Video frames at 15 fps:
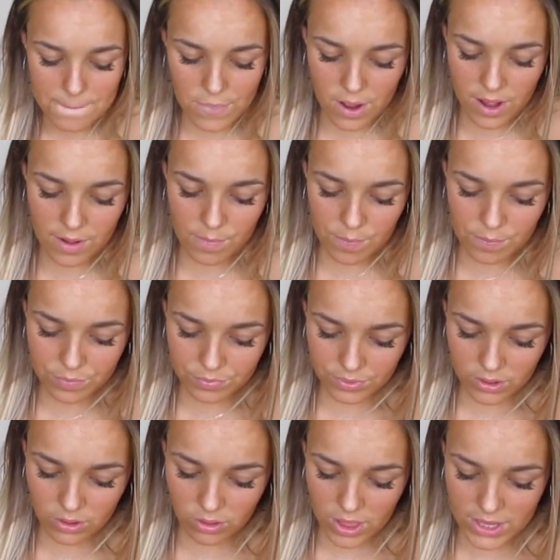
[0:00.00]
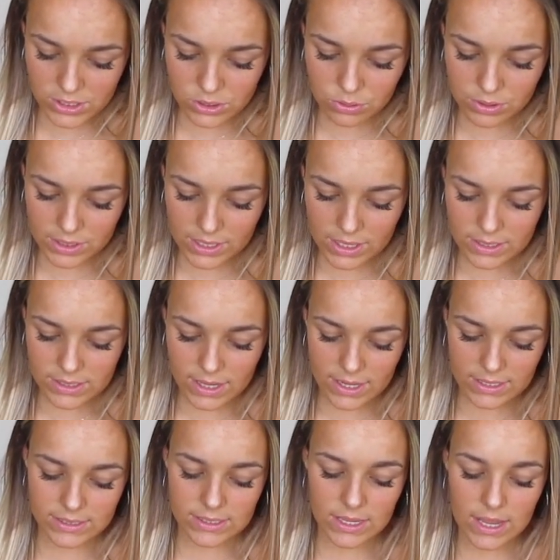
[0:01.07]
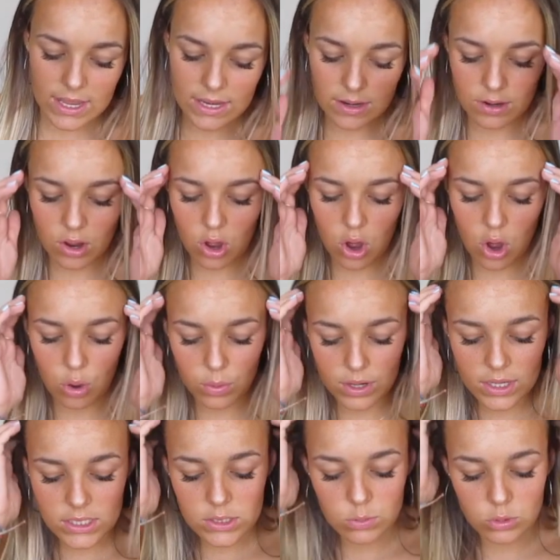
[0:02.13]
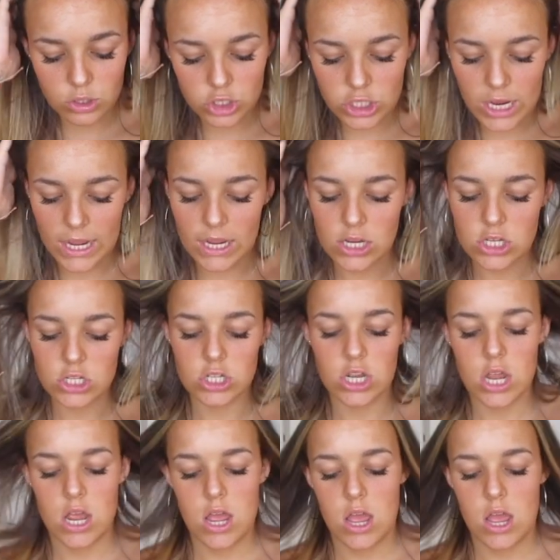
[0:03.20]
But last 28 days, it always will change.